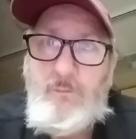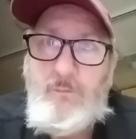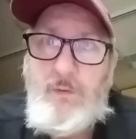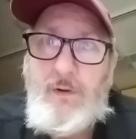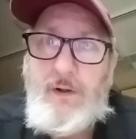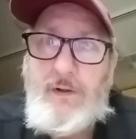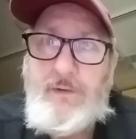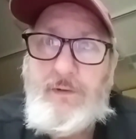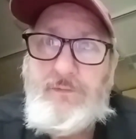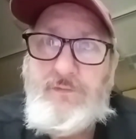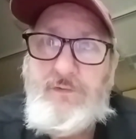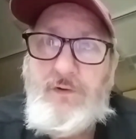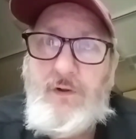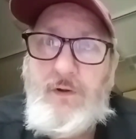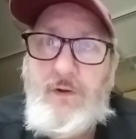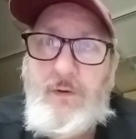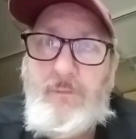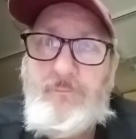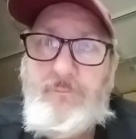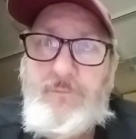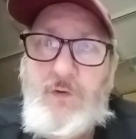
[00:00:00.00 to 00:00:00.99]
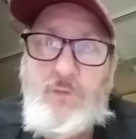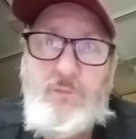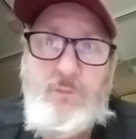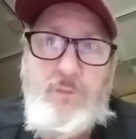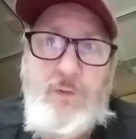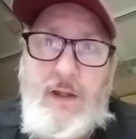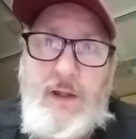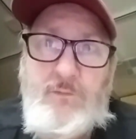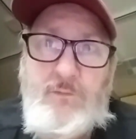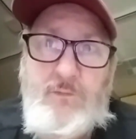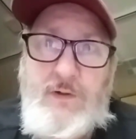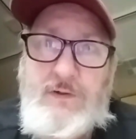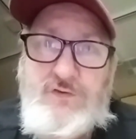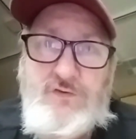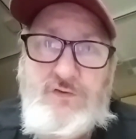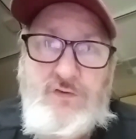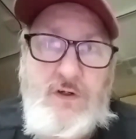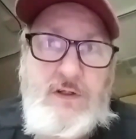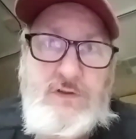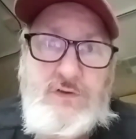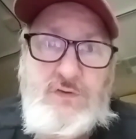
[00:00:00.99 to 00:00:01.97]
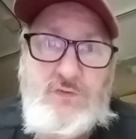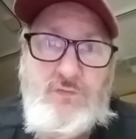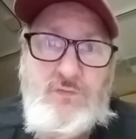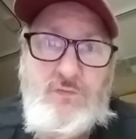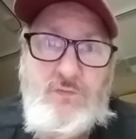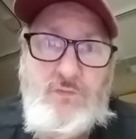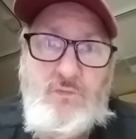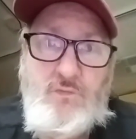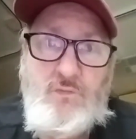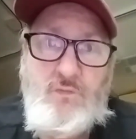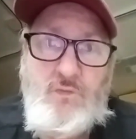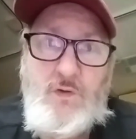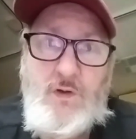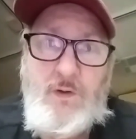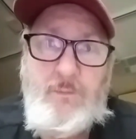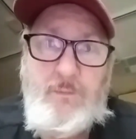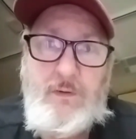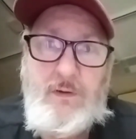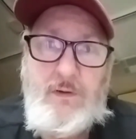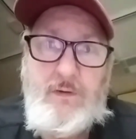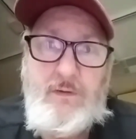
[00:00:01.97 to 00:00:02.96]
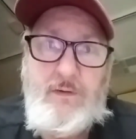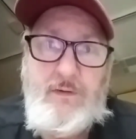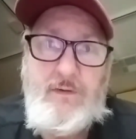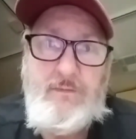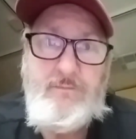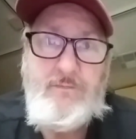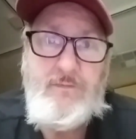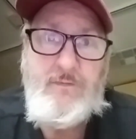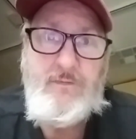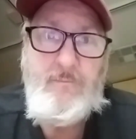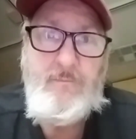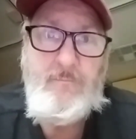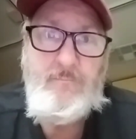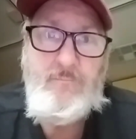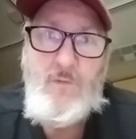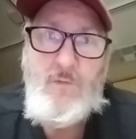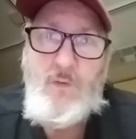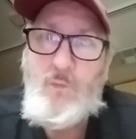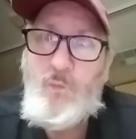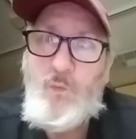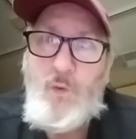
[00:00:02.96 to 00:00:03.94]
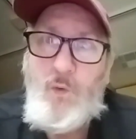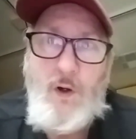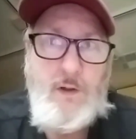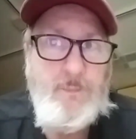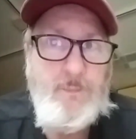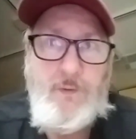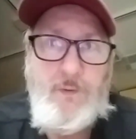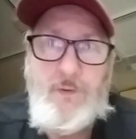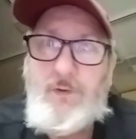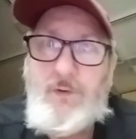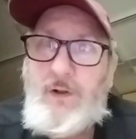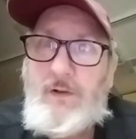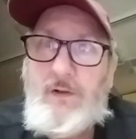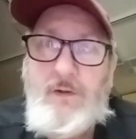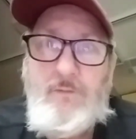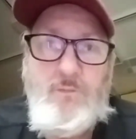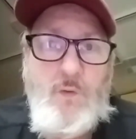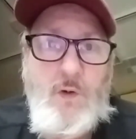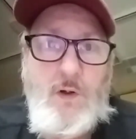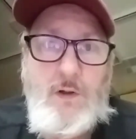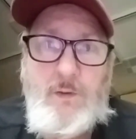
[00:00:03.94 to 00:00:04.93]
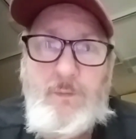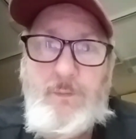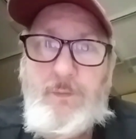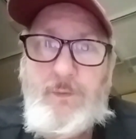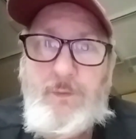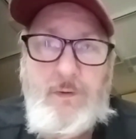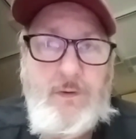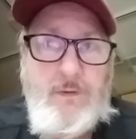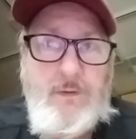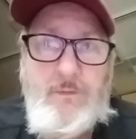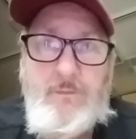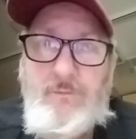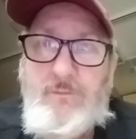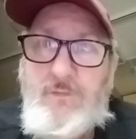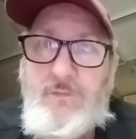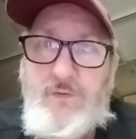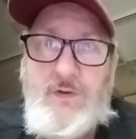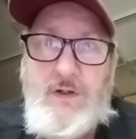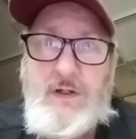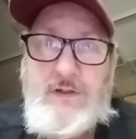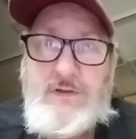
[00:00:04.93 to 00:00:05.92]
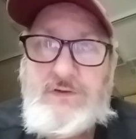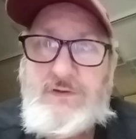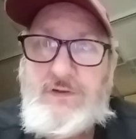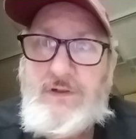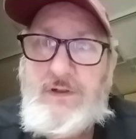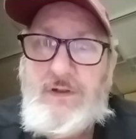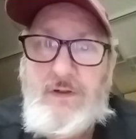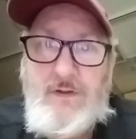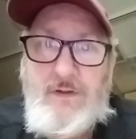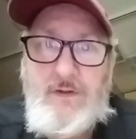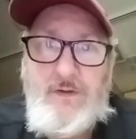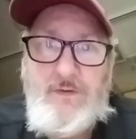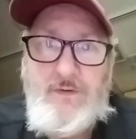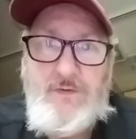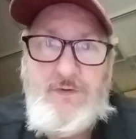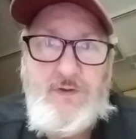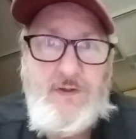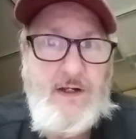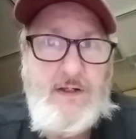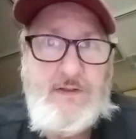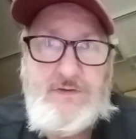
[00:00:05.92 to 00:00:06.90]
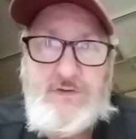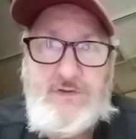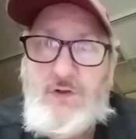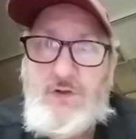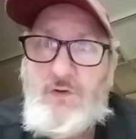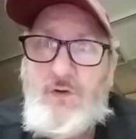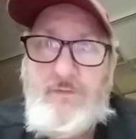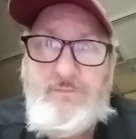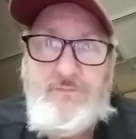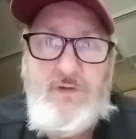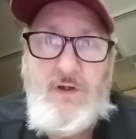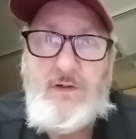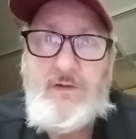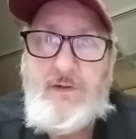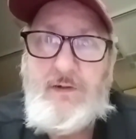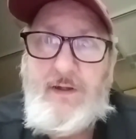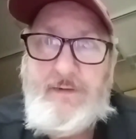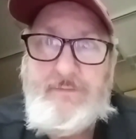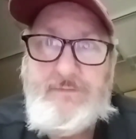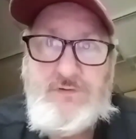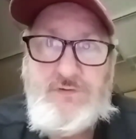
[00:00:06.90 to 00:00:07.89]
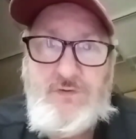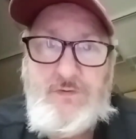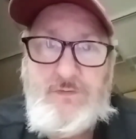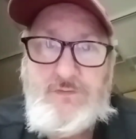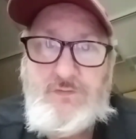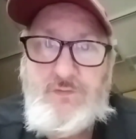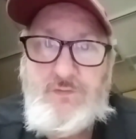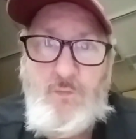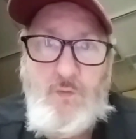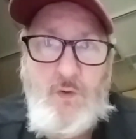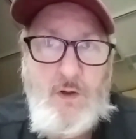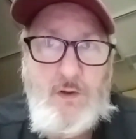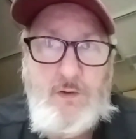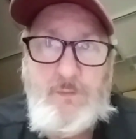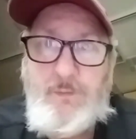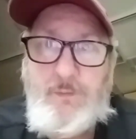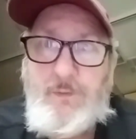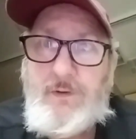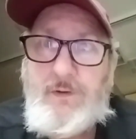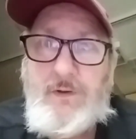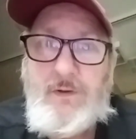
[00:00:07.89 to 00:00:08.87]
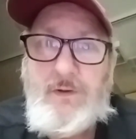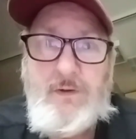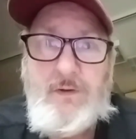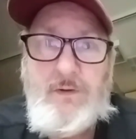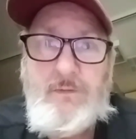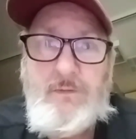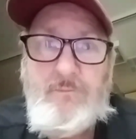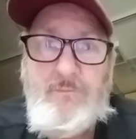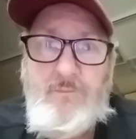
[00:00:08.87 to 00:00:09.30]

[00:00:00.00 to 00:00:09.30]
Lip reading: But there are a lot of restaurants where I'm going to live. Whataburger, I love Whataburger. You guys know I've done live streams from Whataburger.